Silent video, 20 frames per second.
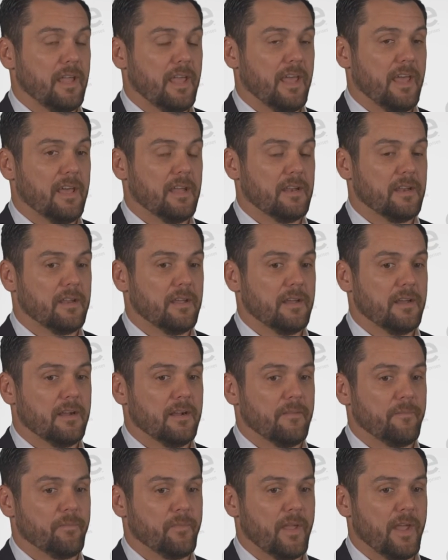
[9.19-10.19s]
And
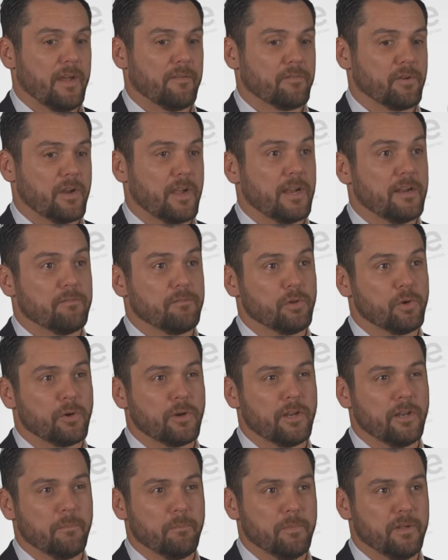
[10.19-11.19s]
after kind of
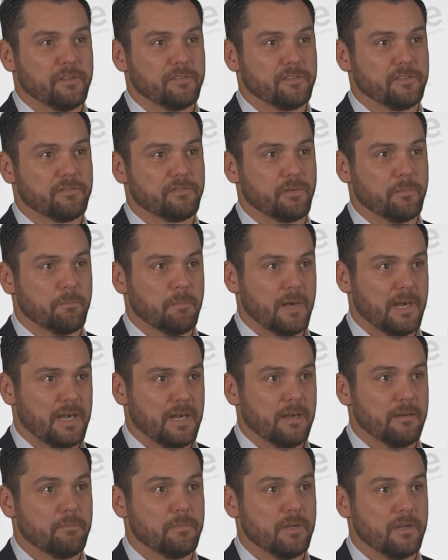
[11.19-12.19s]
learning the business from
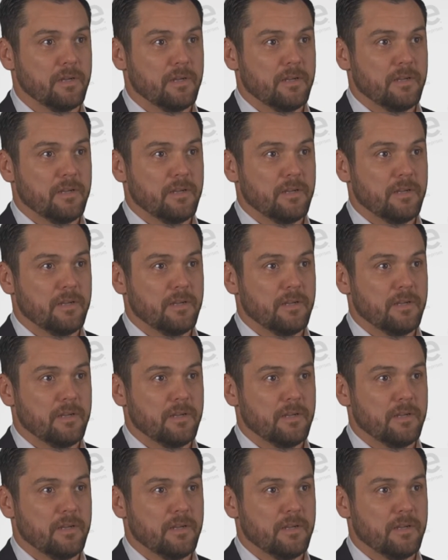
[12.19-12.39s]
Bob,